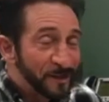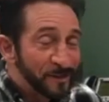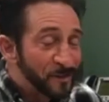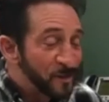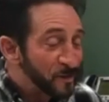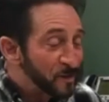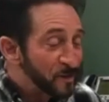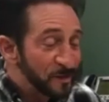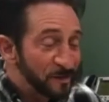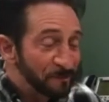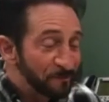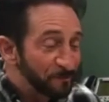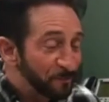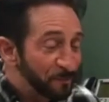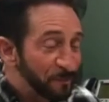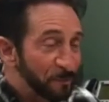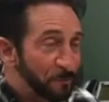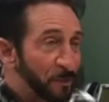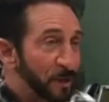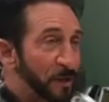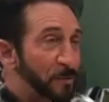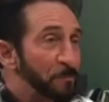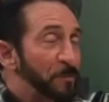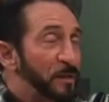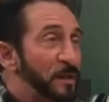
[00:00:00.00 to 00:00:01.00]
It's just,
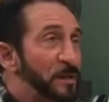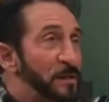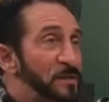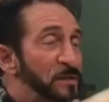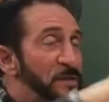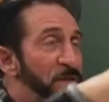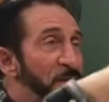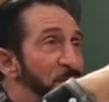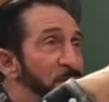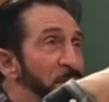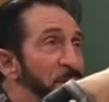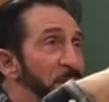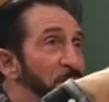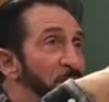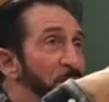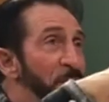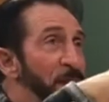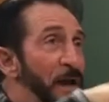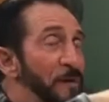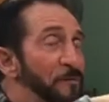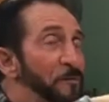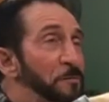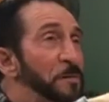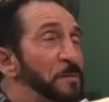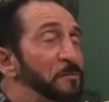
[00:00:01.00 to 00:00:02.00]
but it's, we
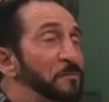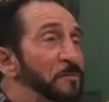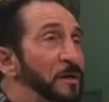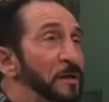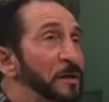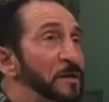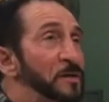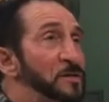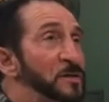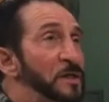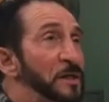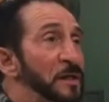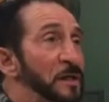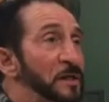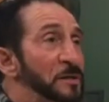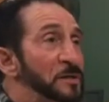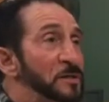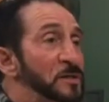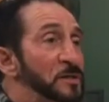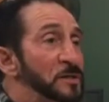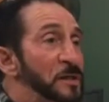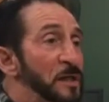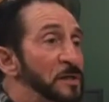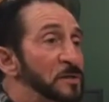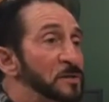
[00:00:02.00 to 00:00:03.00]
have to be realistic at
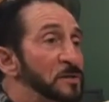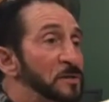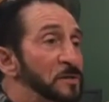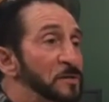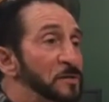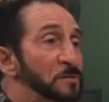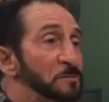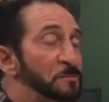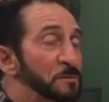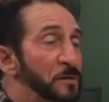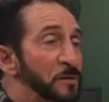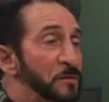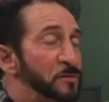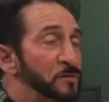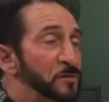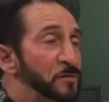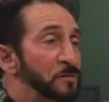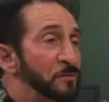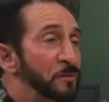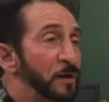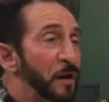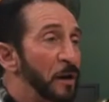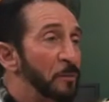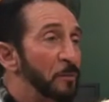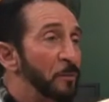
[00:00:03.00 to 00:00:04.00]
the stage of the spiritual
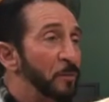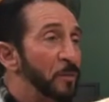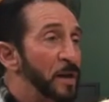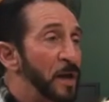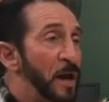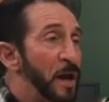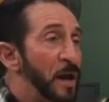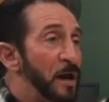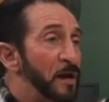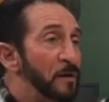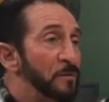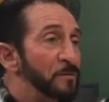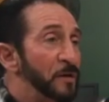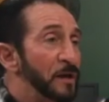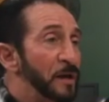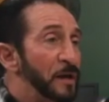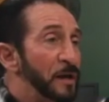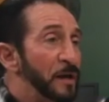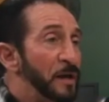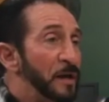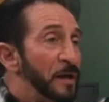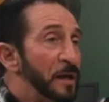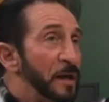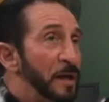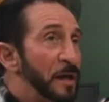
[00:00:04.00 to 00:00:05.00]
development we have.
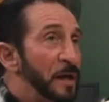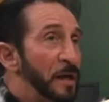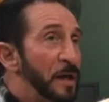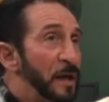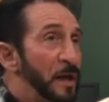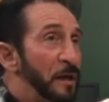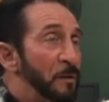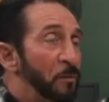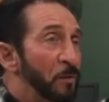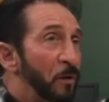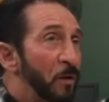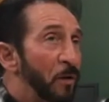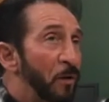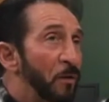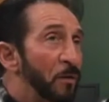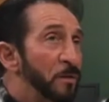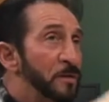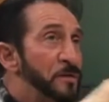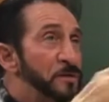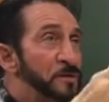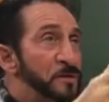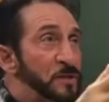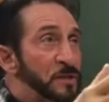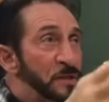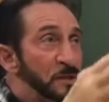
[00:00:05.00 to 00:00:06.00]
And we're
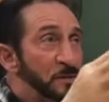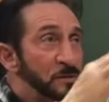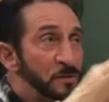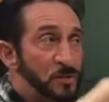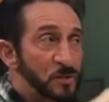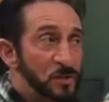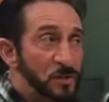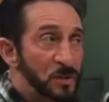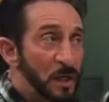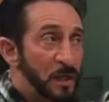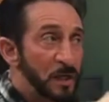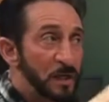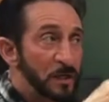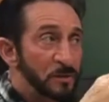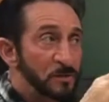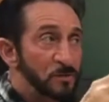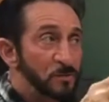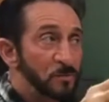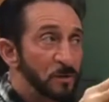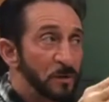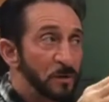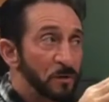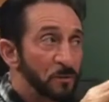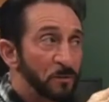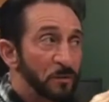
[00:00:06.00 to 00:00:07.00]
always in
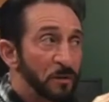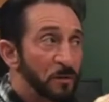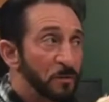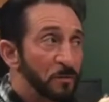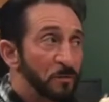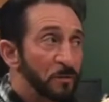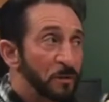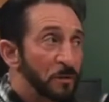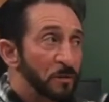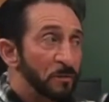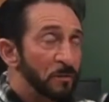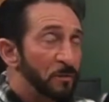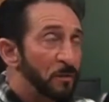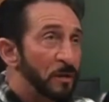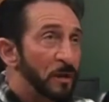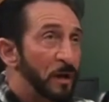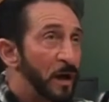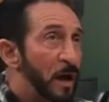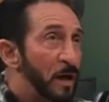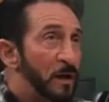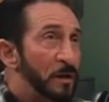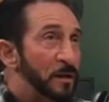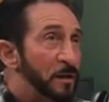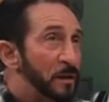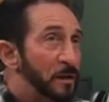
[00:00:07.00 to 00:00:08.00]
change. We're
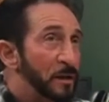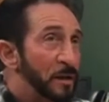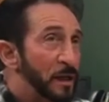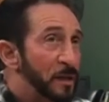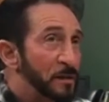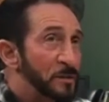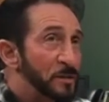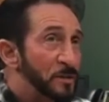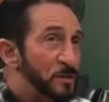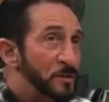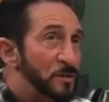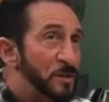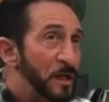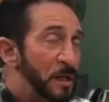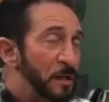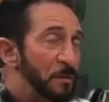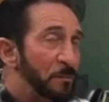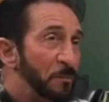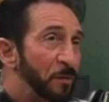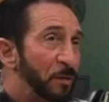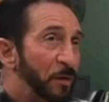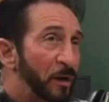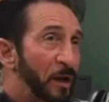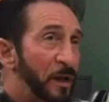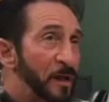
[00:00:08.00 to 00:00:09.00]
not at the
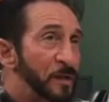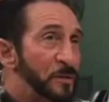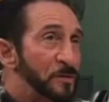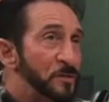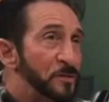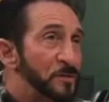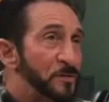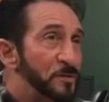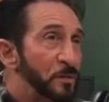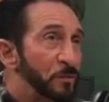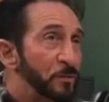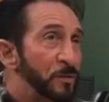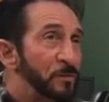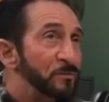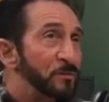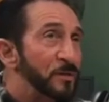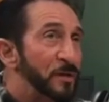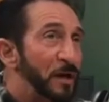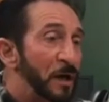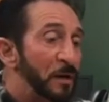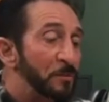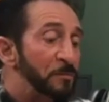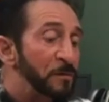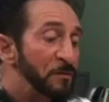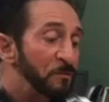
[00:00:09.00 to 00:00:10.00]
same place, and so we've
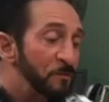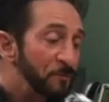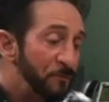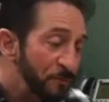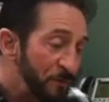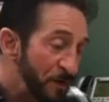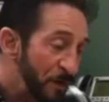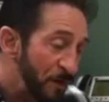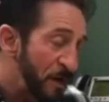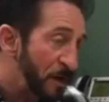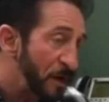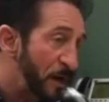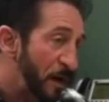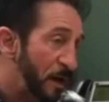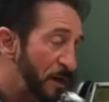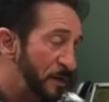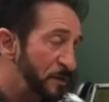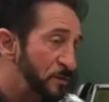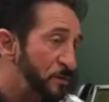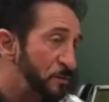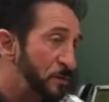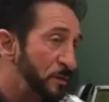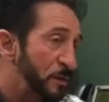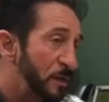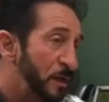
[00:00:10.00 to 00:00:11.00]
got to be very
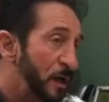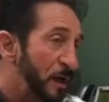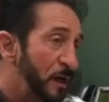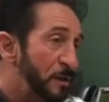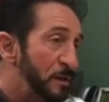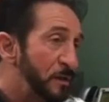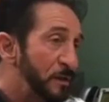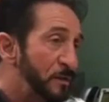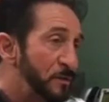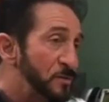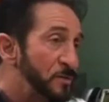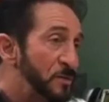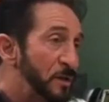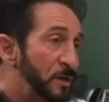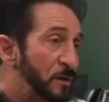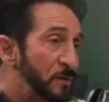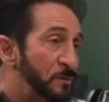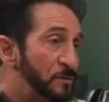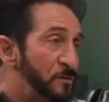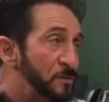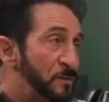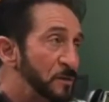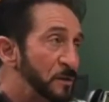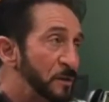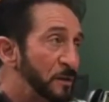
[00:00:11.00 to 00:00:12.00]
honest with God and
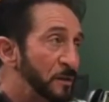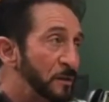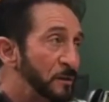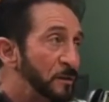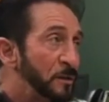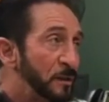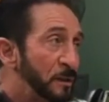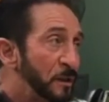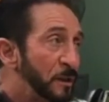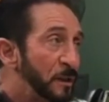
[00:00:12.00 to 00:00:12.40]
ourselves, you know.